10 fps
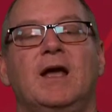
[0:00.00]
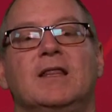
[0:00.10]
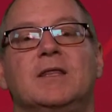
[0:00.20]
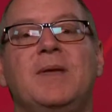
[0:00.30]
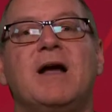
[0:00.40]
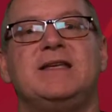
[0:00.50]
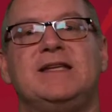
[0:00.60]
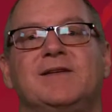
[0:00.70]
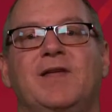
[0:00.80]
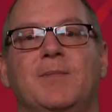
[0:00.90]
The big
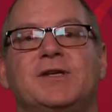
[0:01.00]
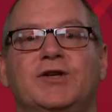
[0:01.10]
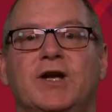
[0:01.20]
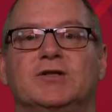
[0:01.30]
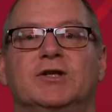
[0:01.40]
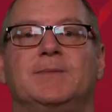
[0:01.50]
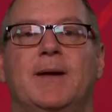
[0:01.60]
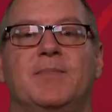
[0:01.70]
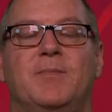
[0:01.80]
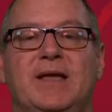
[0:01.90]
ideas of chemistry, I talked
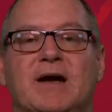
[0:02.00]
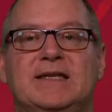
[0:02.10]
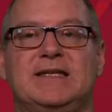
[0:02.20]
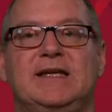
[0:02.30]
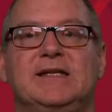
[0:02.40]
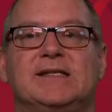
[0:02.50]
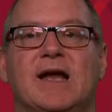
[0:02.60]
about the big ideas.